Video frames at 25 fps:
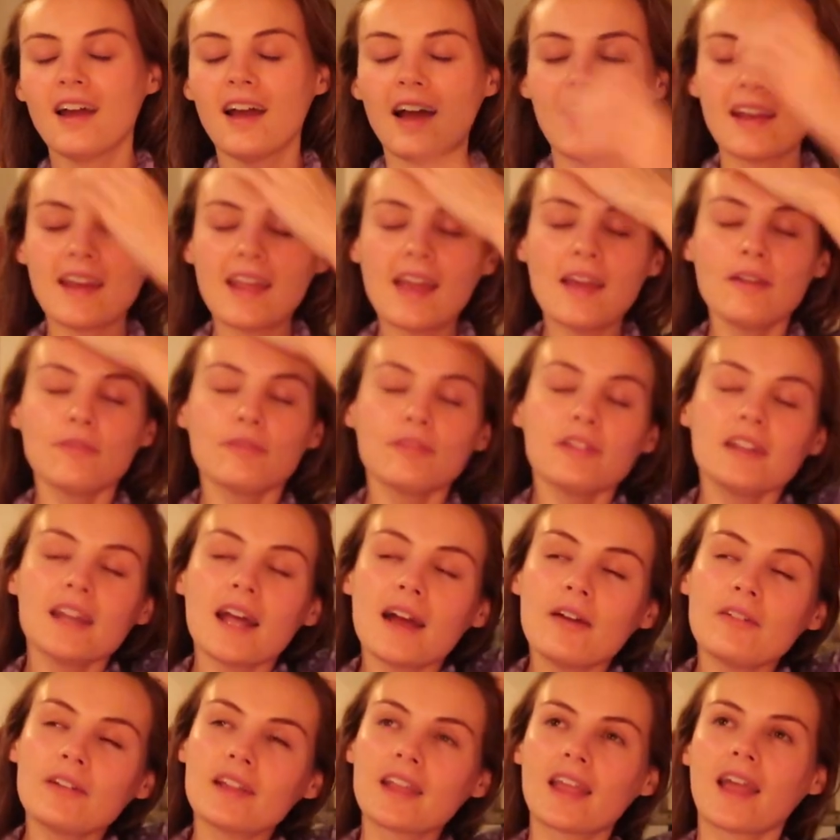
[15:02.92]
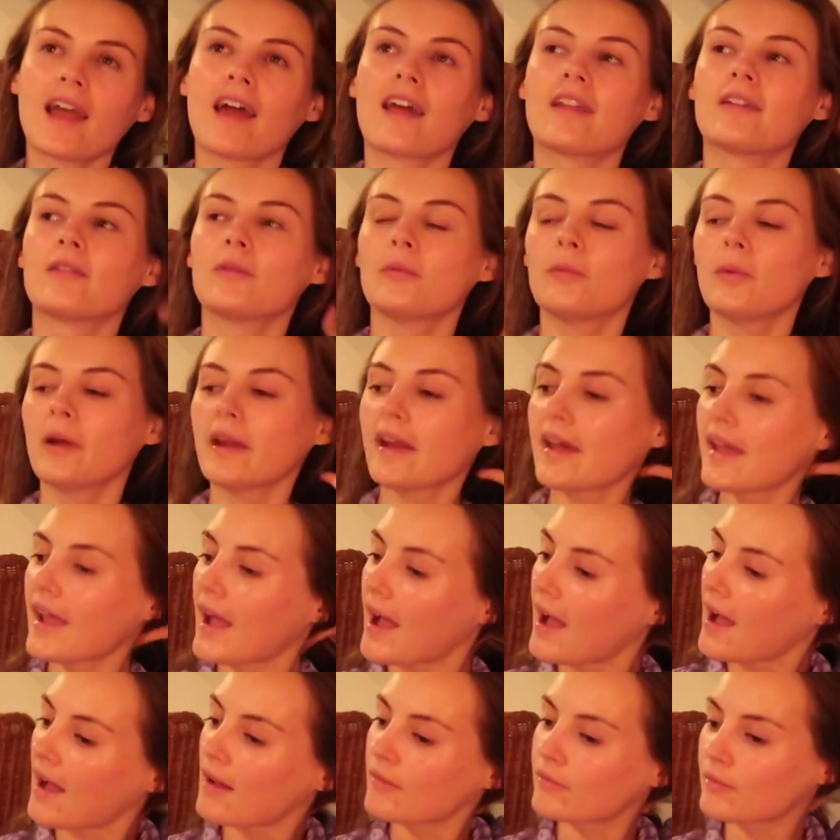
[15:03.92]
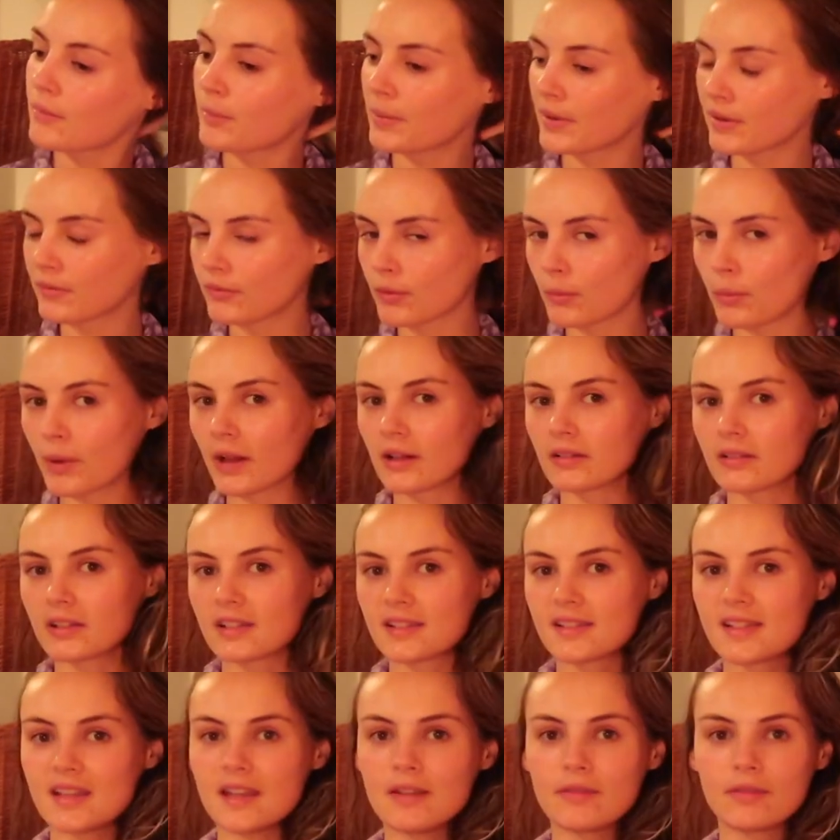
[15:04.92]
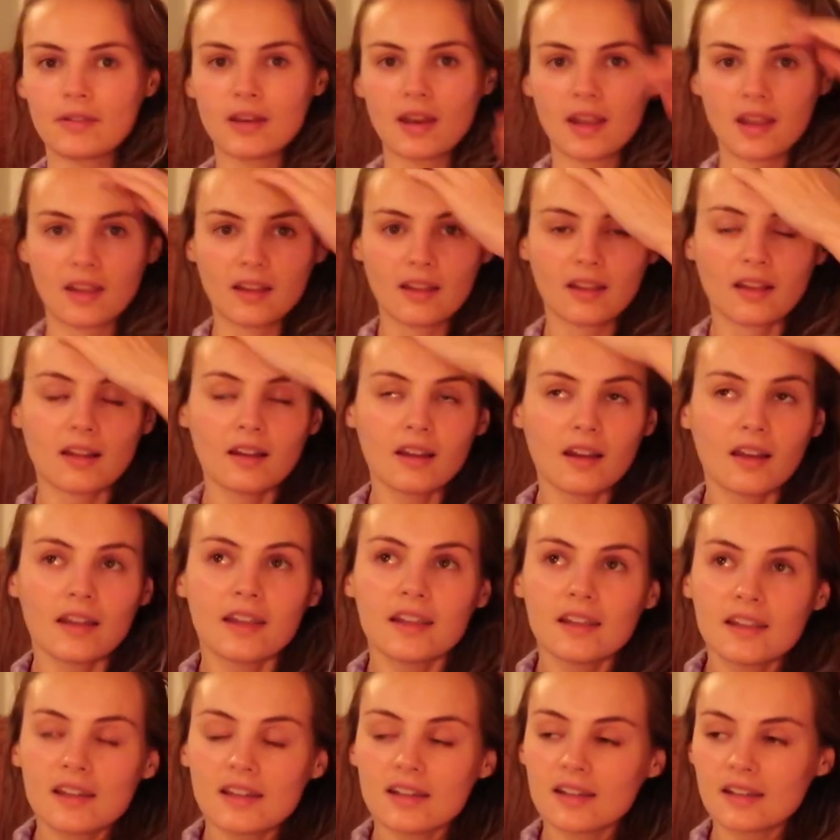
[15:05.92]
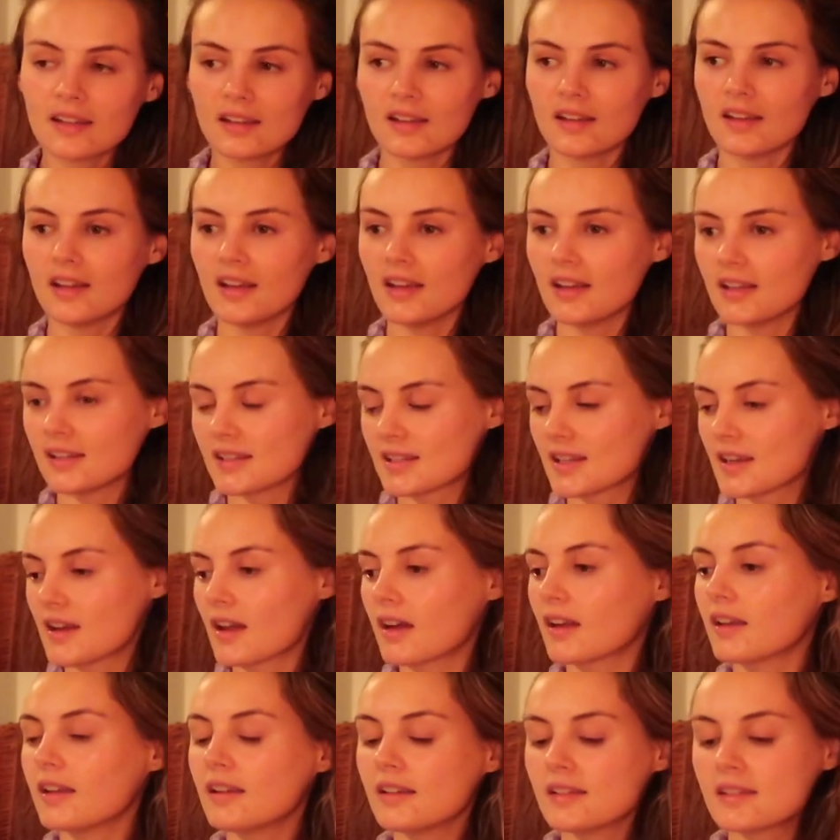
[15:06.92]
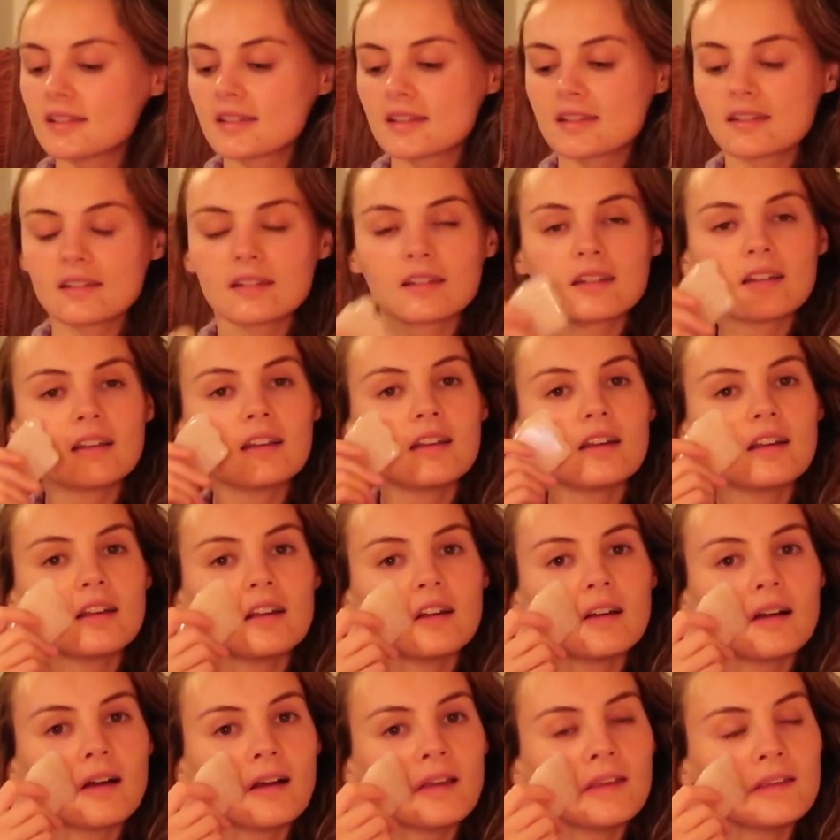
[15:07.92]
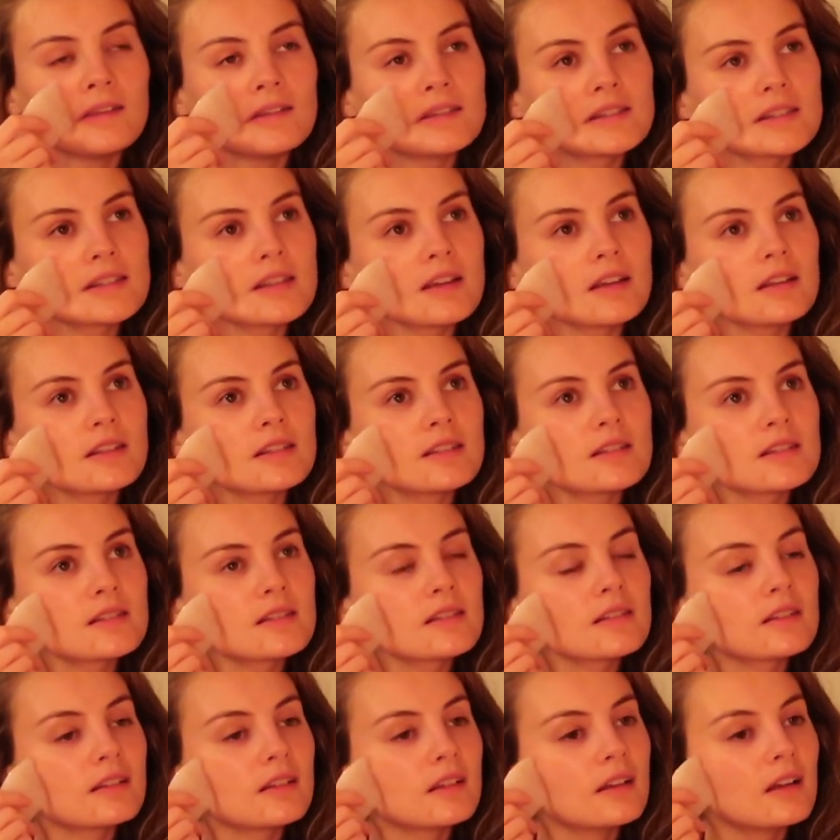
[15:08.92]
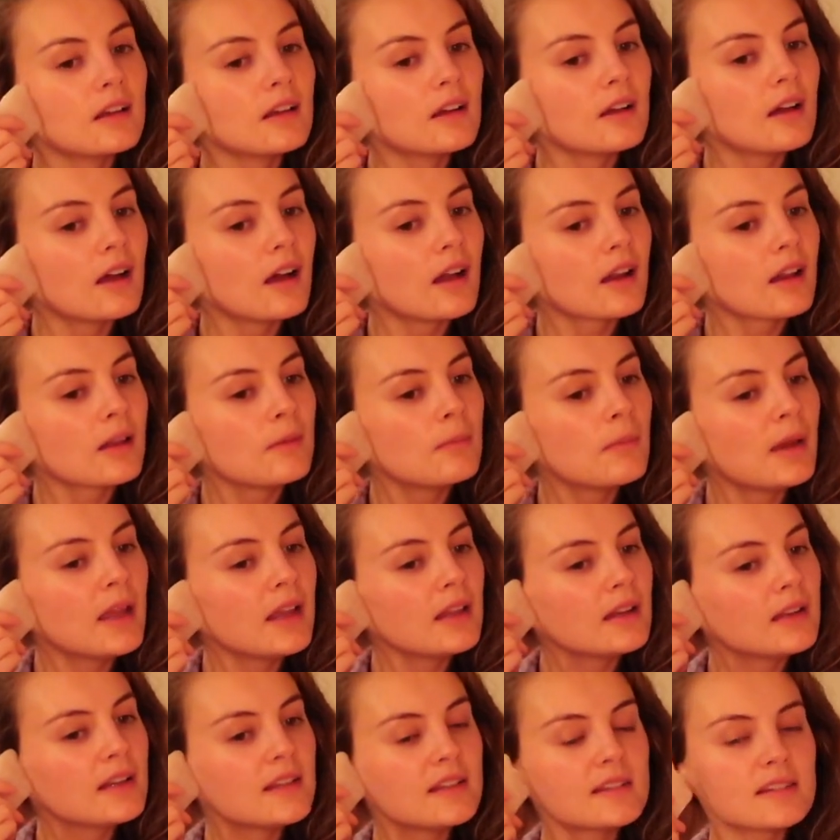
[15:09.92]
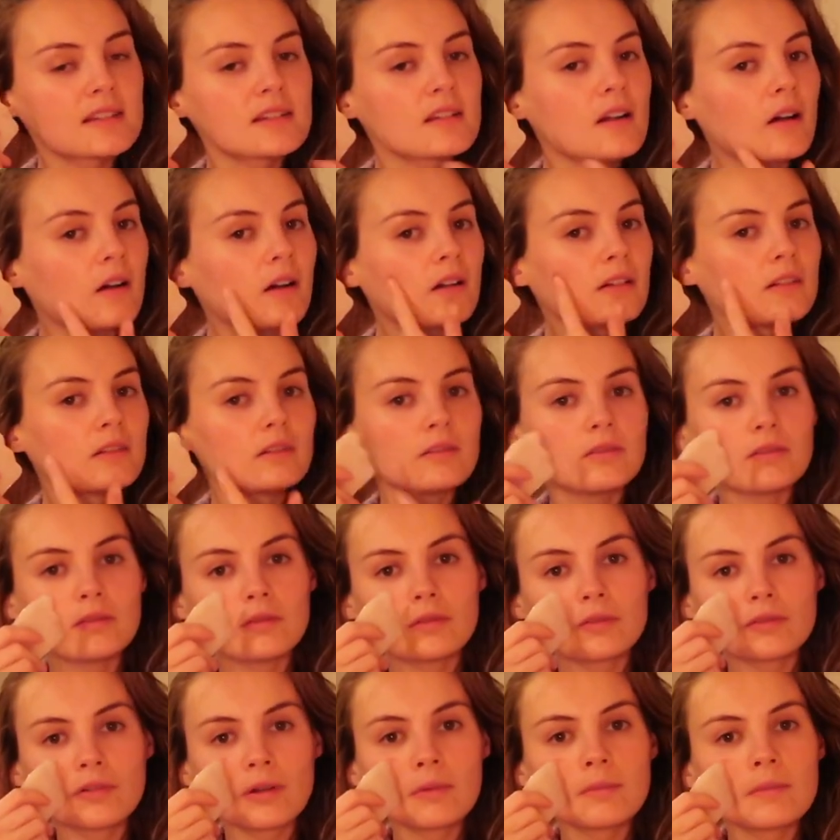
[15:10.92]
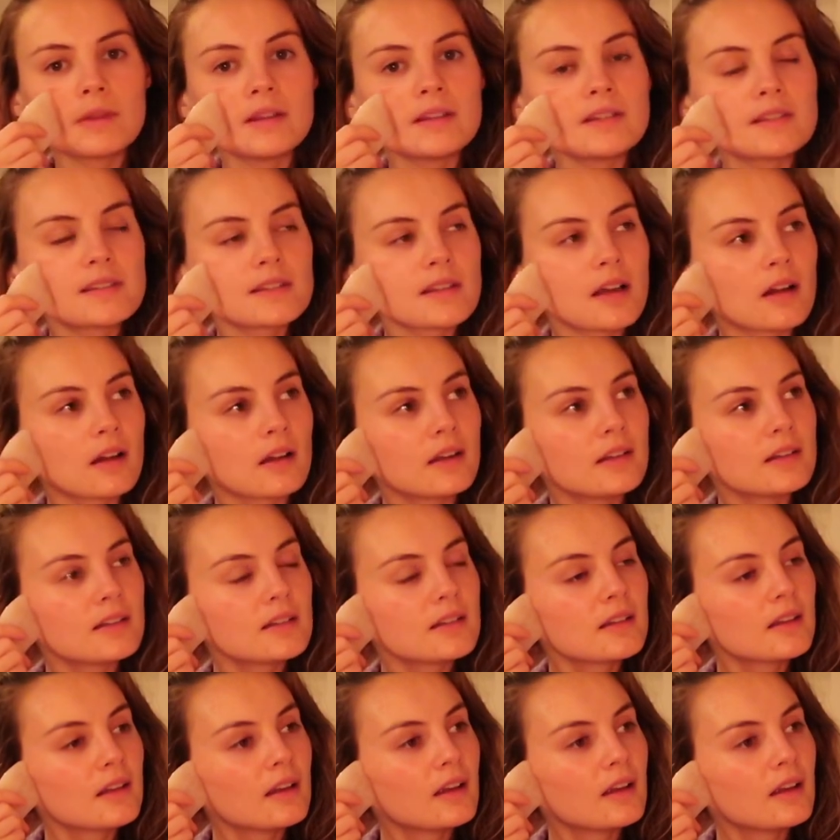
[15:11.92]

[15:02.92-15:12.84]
And every now and again, when I have a bit of a wellness evening, like tonight, I use this and I mainly start from this side.